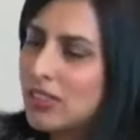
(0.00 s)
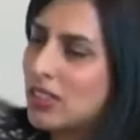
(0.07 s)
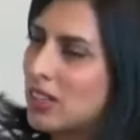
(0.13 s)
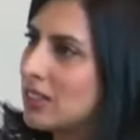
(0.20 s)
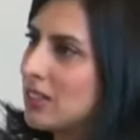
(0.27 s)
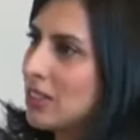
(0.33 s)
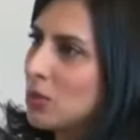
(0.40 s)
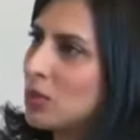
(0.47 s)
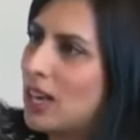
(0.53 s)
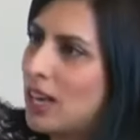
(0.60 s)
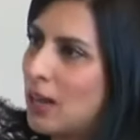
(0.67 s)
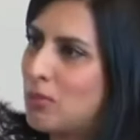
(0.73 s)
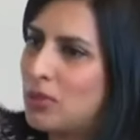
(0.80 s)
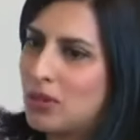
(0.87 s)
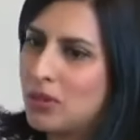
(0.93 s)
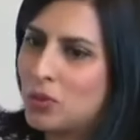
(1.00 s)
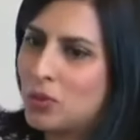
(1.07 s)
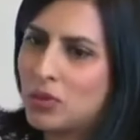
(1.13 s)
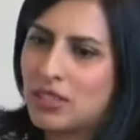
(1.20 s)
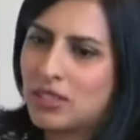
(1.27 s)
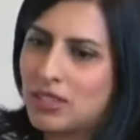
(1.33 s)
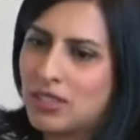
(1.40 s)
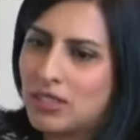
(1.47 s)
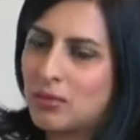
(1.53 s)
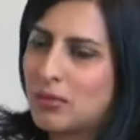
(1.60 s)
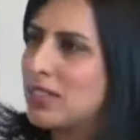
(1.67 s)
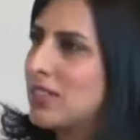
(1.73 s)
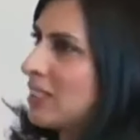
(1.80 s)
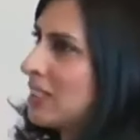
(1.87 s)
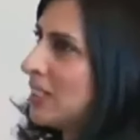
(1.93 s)
thought that it would happen with
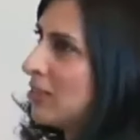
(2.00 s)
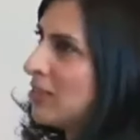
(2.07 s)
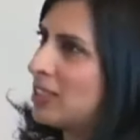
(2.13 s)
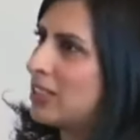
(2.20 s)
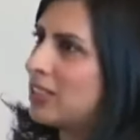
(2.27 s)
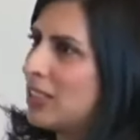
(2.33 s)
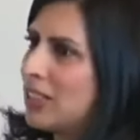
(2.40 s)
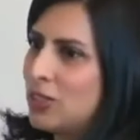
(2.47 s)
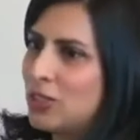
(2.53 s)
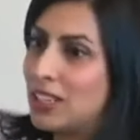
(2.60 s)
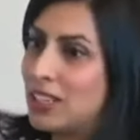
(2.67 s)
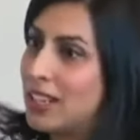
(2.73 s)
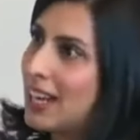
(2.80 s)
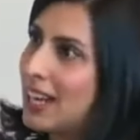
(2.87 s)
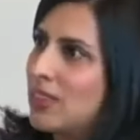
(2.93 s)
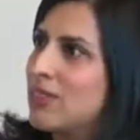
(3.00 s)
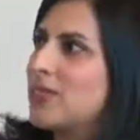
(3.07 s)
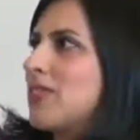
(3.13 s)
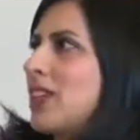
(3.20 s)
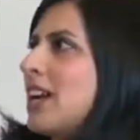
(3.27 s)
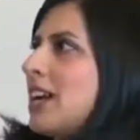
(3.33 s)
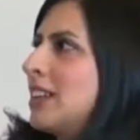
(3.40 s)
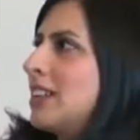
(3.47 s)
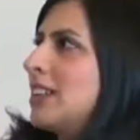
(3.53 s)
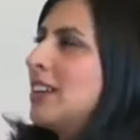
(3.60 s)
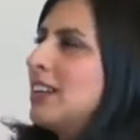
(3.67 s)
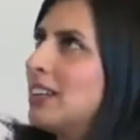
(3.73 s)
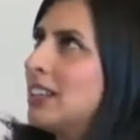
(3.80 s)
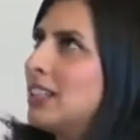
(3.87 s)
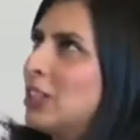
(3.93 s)
a significant other and have that,
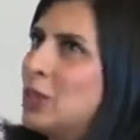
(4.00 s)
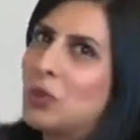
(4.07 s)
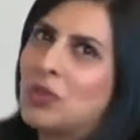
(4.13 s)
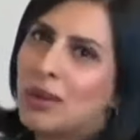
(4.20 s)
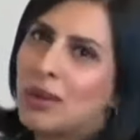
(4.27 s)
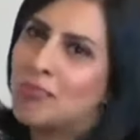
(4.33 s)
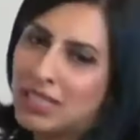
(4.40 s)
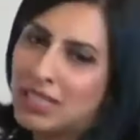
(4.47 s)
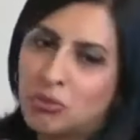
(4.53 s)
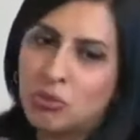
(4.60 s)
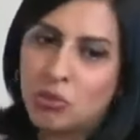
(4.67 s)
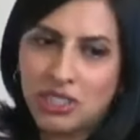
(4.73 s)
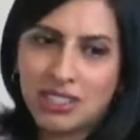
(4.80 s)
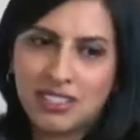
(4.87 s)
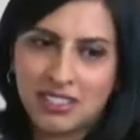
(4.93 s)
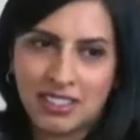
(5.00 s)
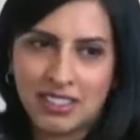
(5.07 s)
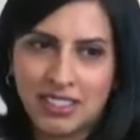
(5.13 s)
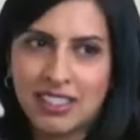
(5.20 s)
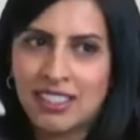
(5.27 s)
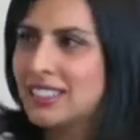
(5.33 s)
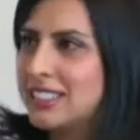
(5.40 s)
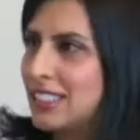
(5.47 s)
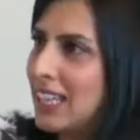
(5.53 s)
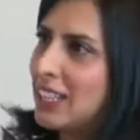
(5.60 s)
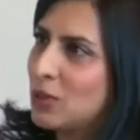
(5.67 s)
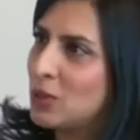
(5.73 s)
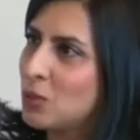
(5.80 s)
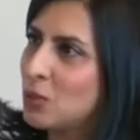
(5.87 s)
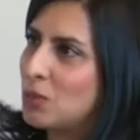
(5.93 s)
you know, that big reason to
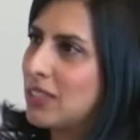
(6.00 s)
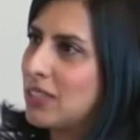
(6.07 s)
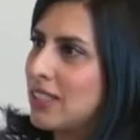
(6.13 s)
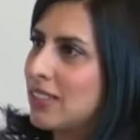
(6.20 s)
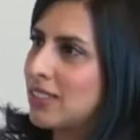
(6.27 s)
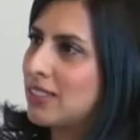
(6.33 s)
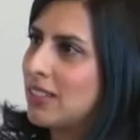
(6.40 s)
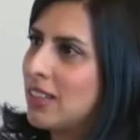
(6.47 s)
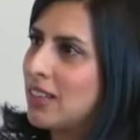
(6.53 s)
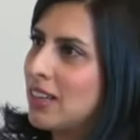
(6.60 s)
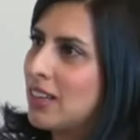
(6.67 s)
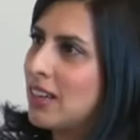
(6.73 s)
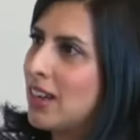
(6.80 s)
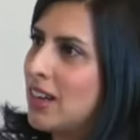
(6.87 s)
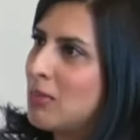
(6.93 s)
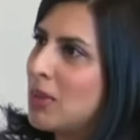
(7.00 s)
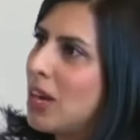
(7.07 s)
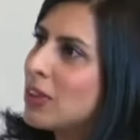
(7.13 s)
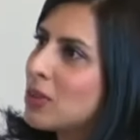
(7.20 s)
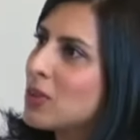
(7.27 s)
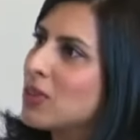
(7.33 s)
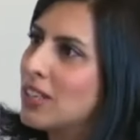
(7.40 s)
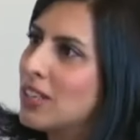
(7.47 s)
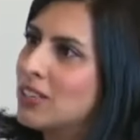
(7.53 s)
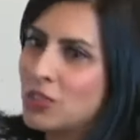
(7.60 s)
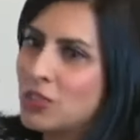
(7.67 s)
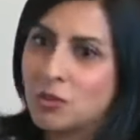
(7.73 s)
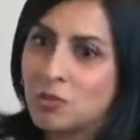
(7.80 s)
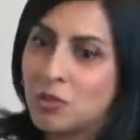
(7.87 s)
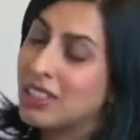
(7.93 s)
get your own place. Other than
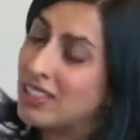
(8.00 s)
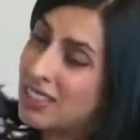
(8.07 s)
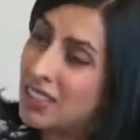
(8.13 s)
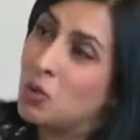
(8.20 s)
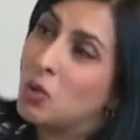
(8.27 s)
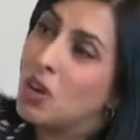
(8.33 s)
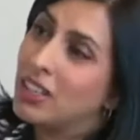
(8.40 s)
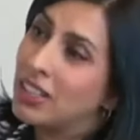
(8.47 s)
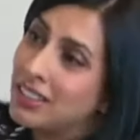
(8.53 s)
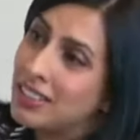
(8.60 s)
just because I want